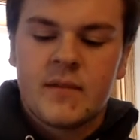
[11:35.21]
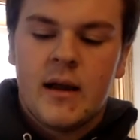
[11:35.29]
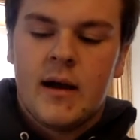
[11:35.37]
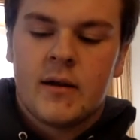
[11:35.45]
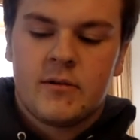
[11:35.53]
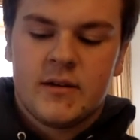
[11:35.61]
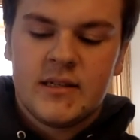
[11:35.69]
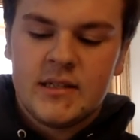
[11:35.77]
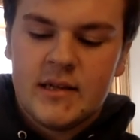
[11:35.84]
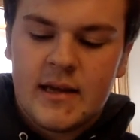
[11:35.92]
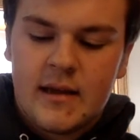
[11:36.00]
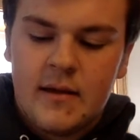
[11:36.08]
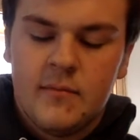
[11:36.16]
Uh,
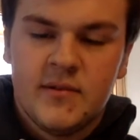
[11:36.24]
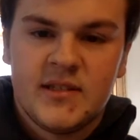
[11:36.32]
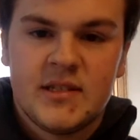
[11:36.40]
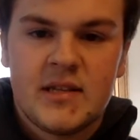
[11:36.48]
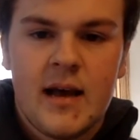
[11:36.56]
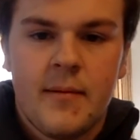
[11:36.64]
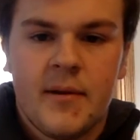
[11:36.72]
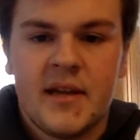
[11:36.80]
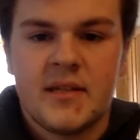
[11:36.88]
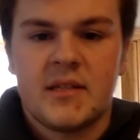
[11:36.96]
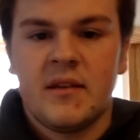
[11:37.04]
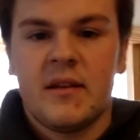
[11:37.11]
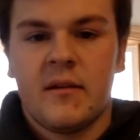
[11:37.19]
Grzelcyk was the time on
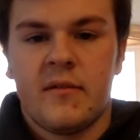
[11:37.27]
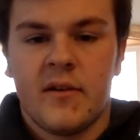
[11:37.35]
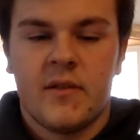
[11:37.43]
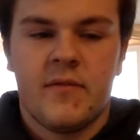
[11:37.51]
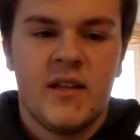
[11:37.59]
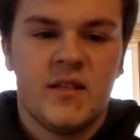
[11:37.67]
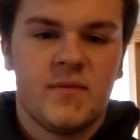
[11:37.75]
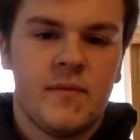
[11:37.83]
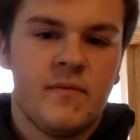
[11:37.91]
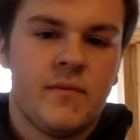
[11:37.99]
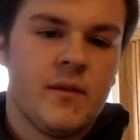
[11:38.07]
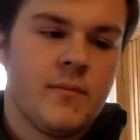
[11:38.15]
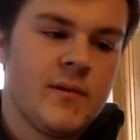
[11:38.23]
ice leader for
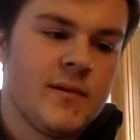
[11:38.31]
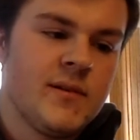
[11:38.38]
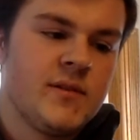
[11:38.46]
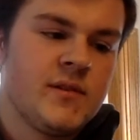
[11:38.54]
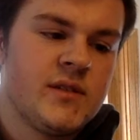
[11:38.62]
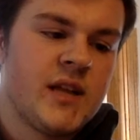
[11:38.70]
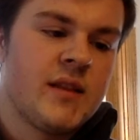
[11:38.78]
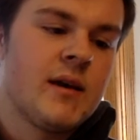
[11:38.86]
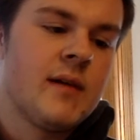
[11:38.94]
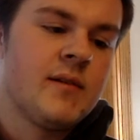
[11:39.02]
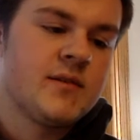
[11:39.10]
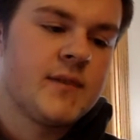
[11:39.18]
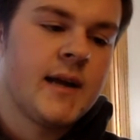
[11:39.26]
defensemen with the Bruins, which I
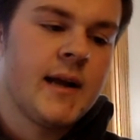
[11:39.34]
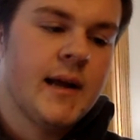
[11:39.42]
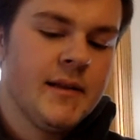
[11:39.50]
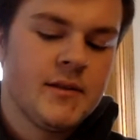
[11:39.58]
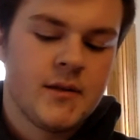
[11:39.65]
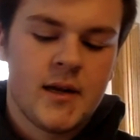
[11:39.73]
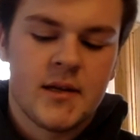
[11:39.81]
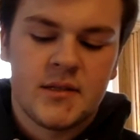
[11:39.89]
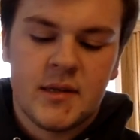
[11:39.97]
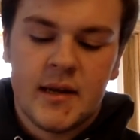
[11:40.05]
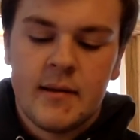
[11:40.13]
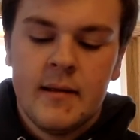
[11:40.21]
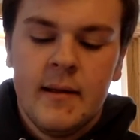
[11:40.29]
thought was very
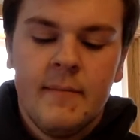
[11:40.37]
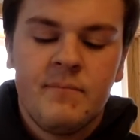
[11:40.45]
interesting,